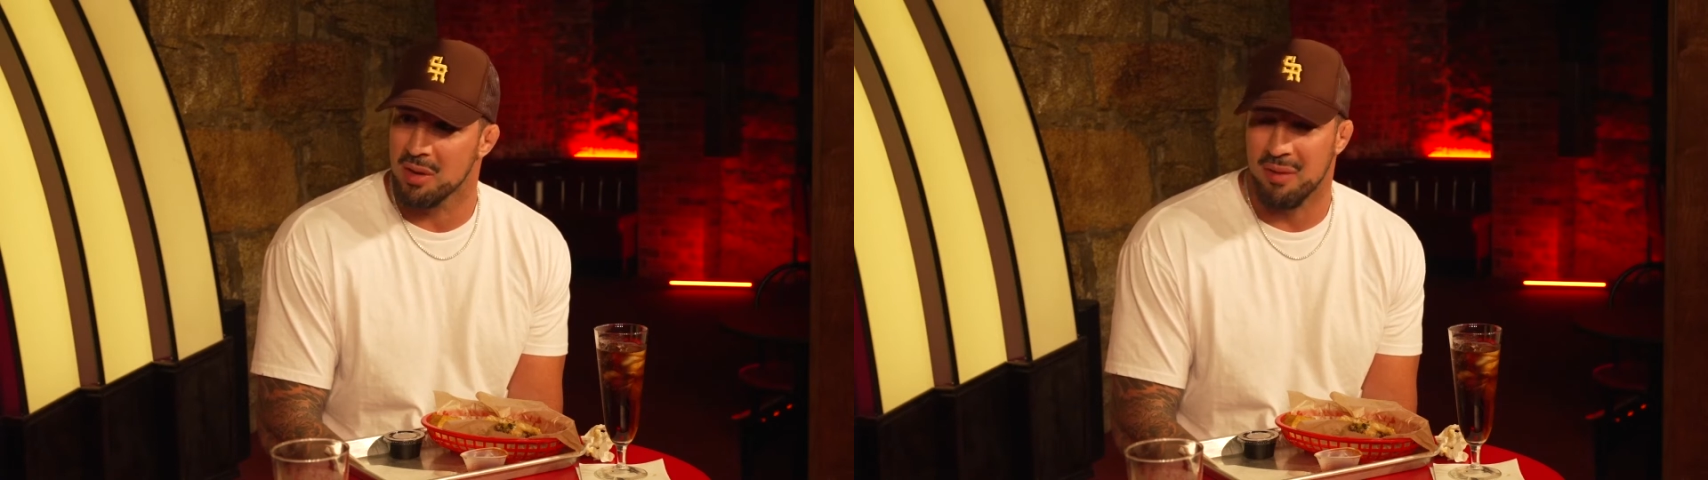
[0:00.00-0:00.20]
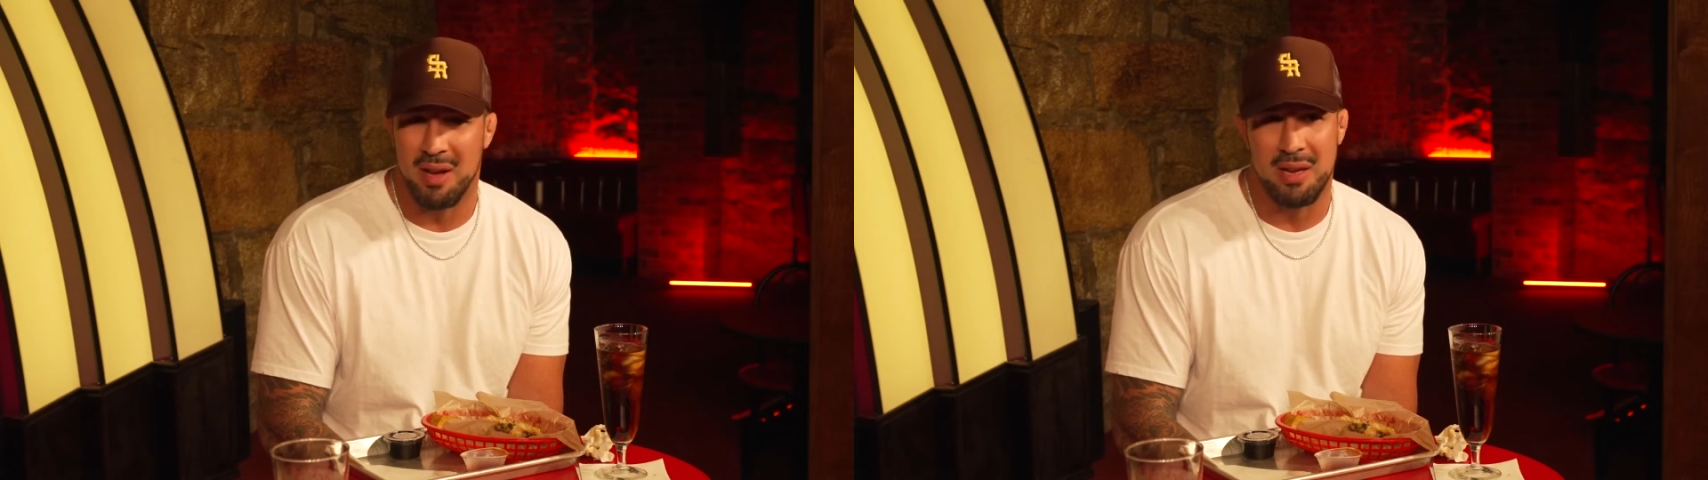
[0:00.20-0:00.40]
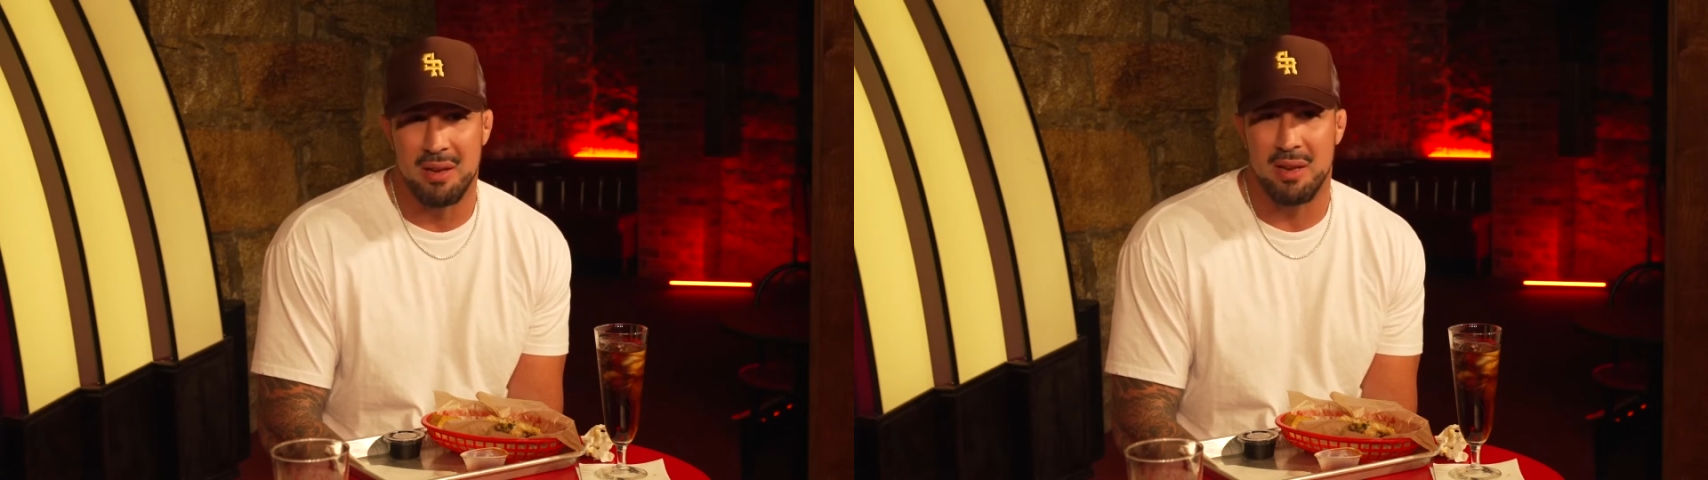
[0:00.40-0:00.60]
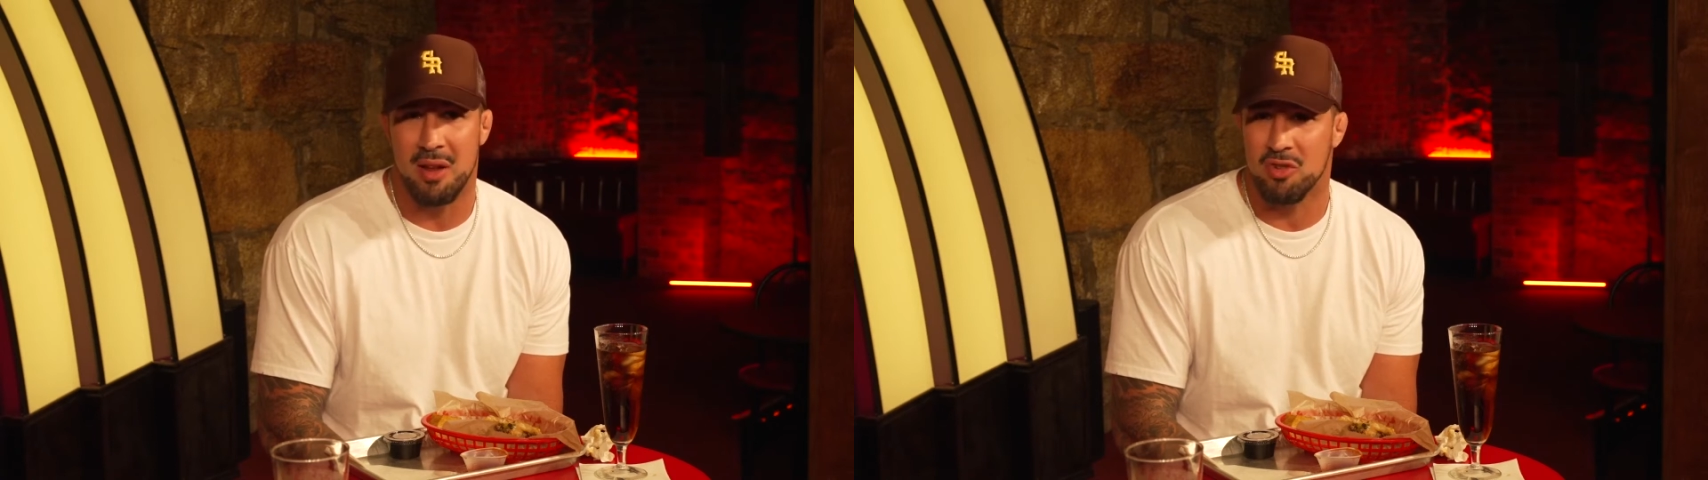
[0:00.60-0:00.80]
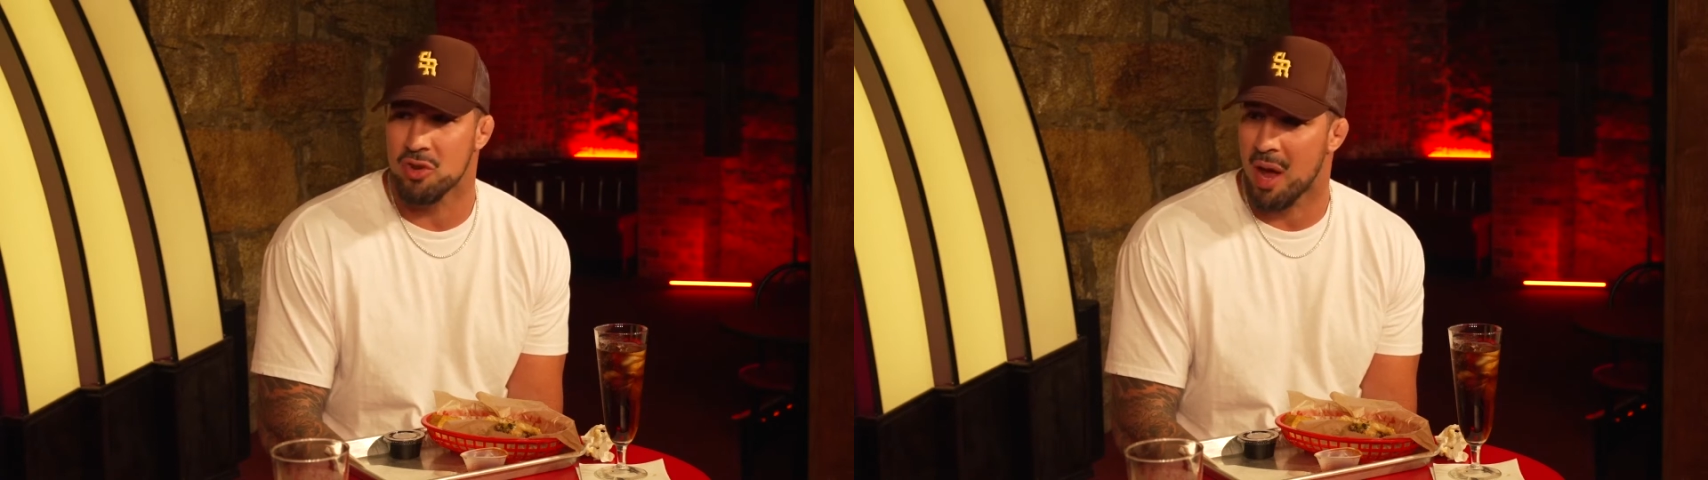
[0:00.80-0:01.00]
It's fucking
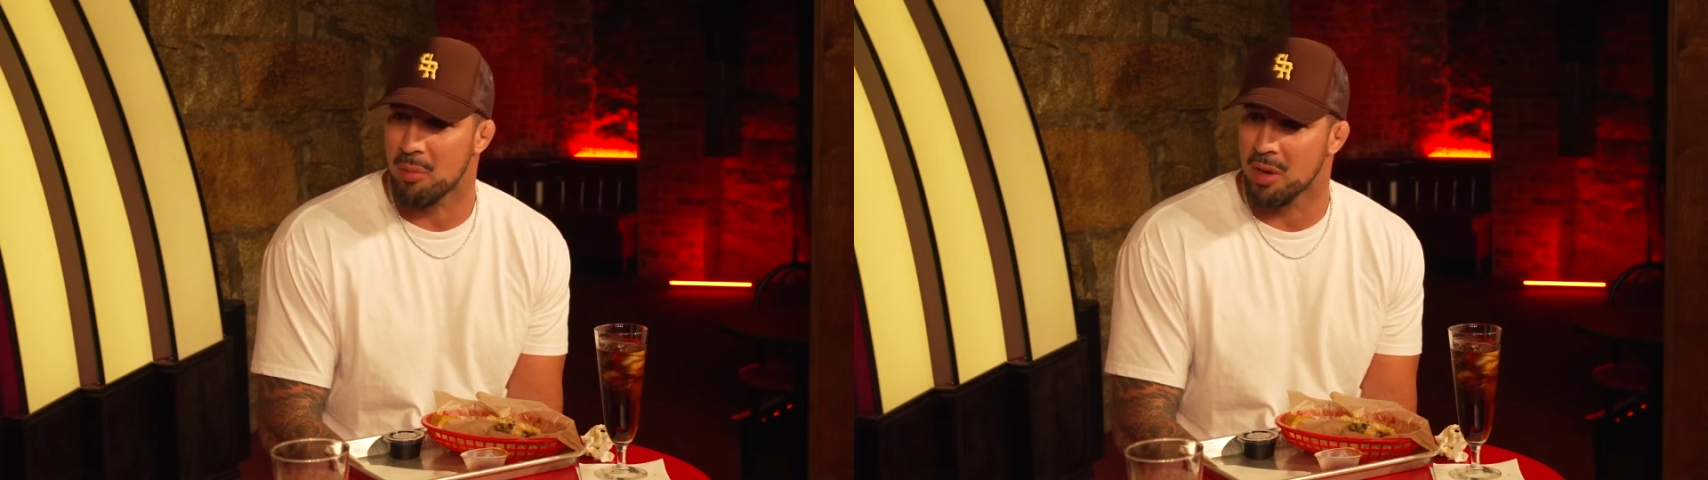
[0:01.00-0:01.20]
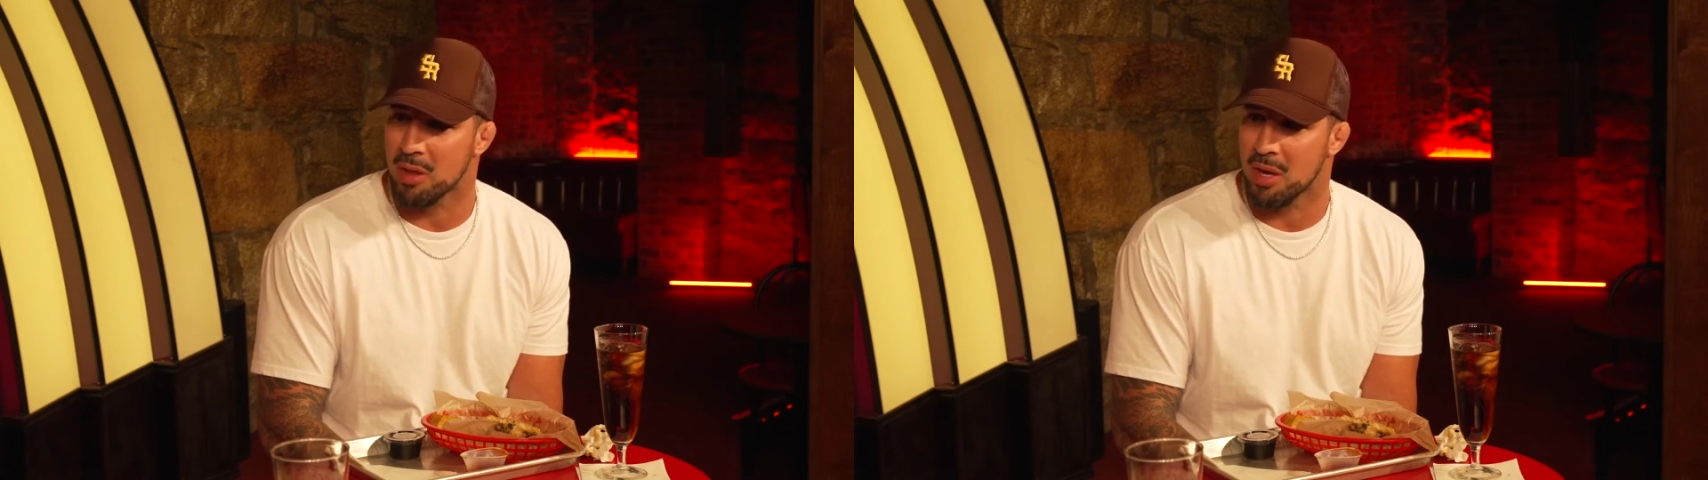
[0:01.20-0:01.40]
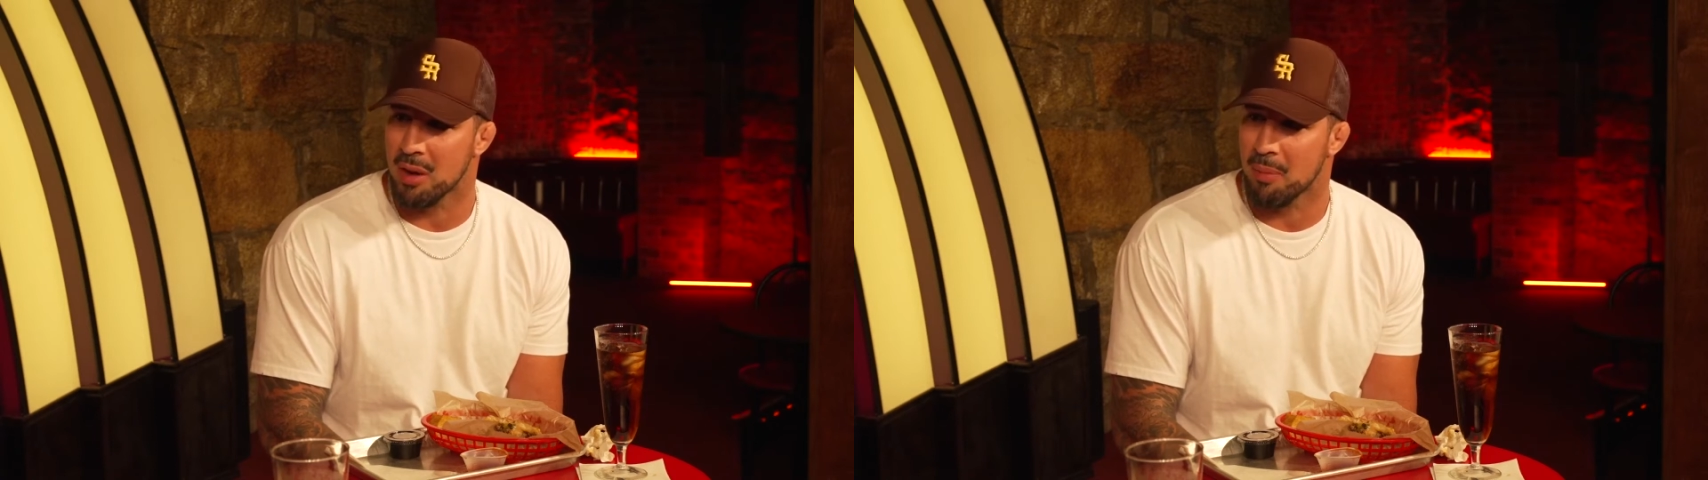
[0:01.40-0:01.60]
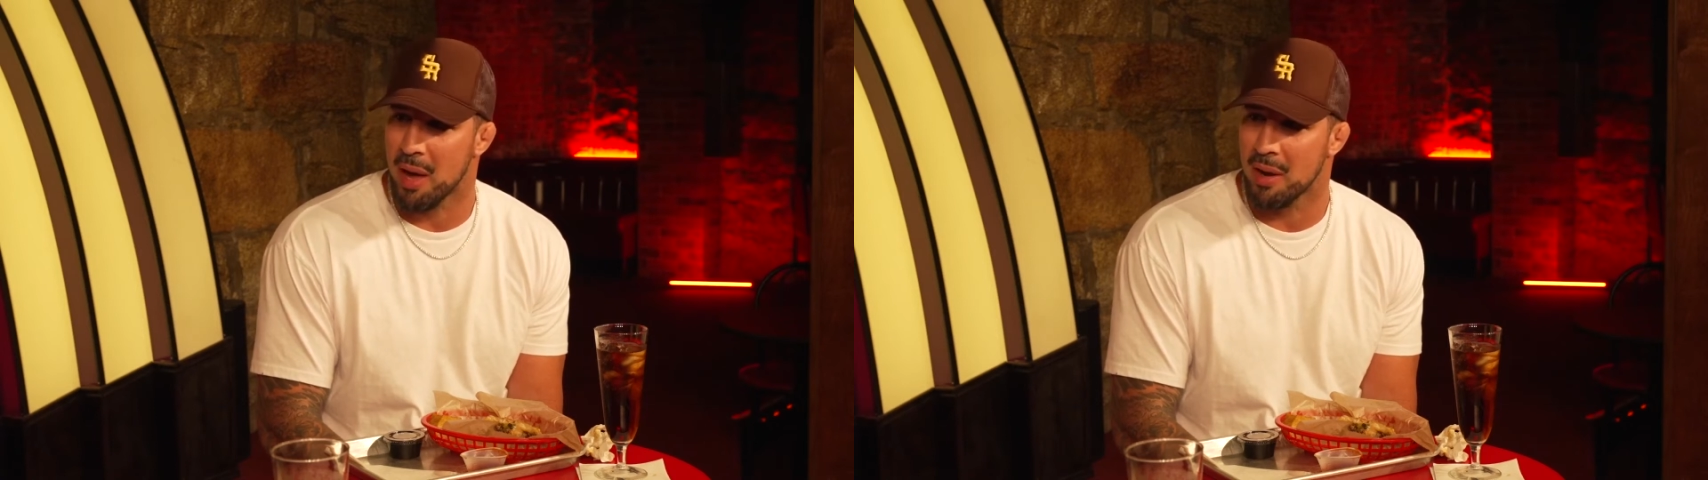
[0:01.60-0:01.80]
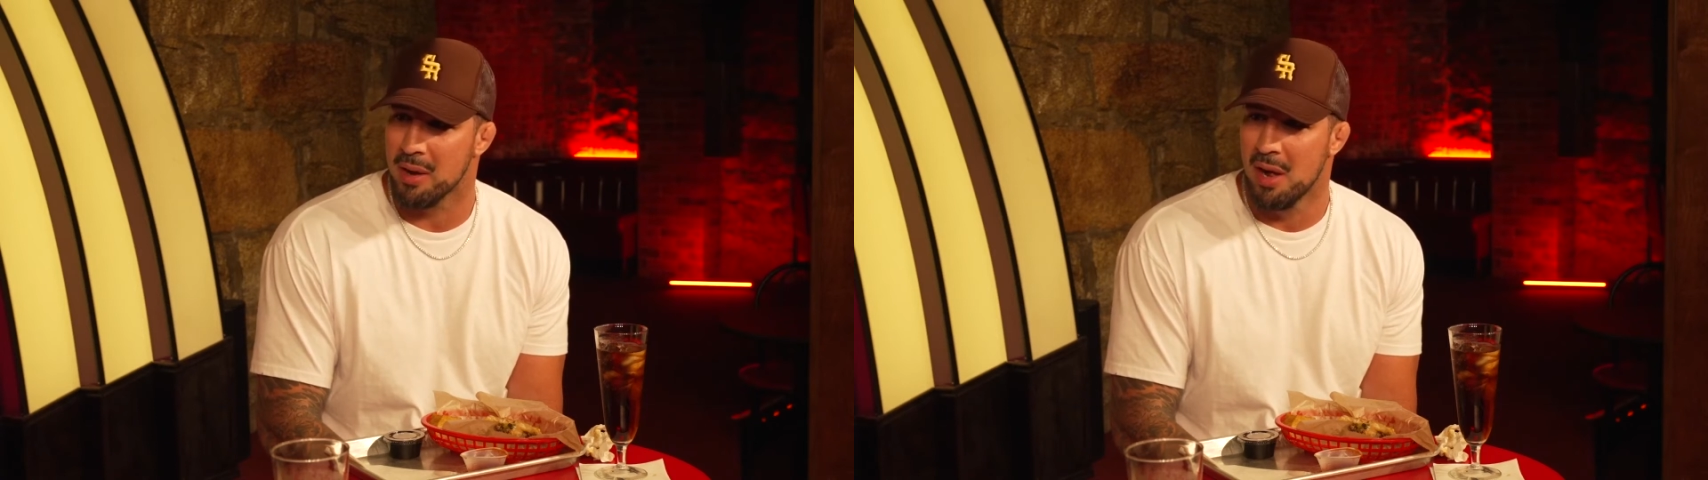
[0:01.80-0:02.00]
intense job when you think
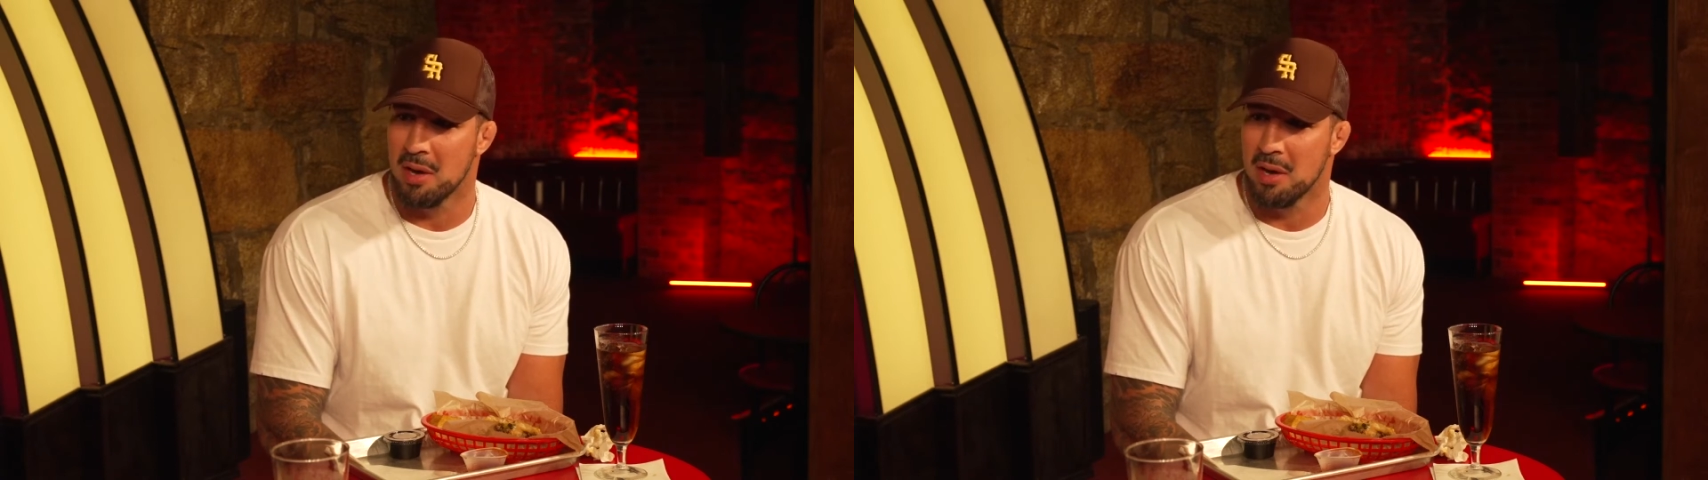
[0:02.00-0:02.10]
about it.